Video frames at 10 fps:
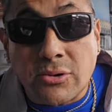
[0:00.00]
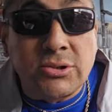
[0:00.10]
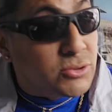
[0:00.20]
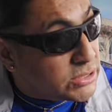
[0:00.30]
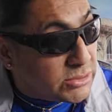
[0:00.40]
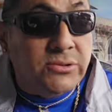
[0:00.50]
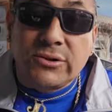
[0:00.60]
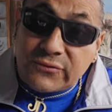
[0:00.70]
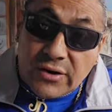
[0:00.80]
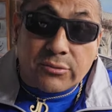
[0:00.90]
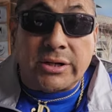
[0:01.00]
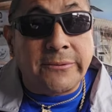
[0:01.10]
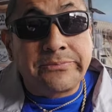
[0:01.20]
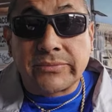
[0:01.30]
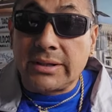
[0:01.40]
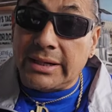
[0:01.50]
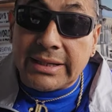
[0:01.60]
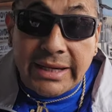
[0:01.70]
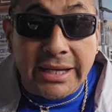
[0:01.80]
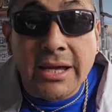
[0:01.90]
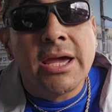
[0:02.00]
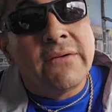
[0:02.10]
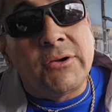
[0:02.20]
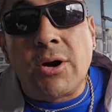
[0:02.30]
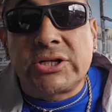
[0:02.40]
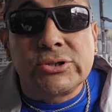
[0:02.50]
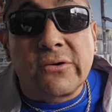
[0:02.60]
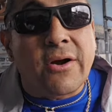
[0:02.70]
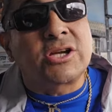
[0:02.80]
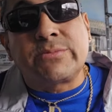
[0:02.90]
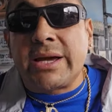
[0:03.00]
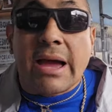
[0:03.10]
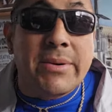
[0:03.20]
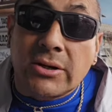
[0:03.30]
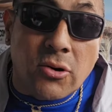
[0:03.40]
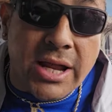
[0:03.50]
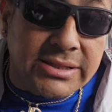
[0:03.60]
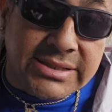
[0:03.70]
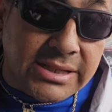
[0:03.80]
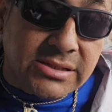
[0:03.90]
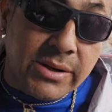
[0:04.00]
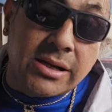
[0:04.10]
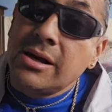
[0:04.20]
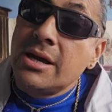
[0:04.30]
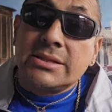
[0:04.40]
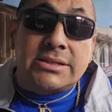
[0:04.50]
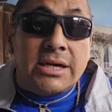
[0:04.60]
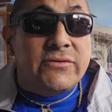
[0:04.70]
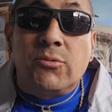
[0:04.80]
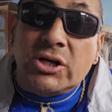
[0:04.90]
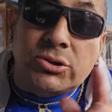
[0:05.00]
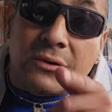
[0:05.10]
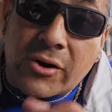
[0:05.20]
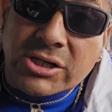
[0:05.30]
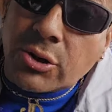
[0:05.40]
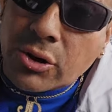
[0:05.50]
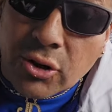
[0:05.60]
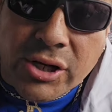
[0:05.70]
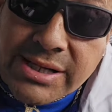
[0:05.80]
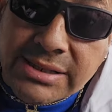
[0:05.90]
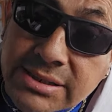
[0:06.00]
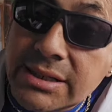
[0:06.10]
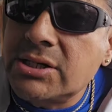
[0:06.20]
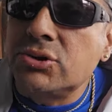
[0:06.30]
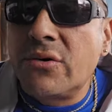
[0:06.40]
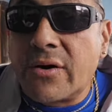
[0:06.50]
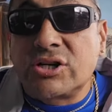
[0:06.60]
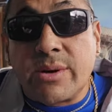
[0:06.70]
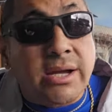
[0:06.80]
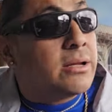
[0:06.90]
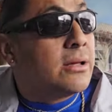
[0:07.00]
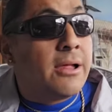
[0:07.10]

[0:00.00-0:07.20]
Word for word: You, you, you, fuck with it. And again, if you want you a verse, man, I've been going out to Texas, man. If you want you a verse, go, go to Texas and get you a verse, man.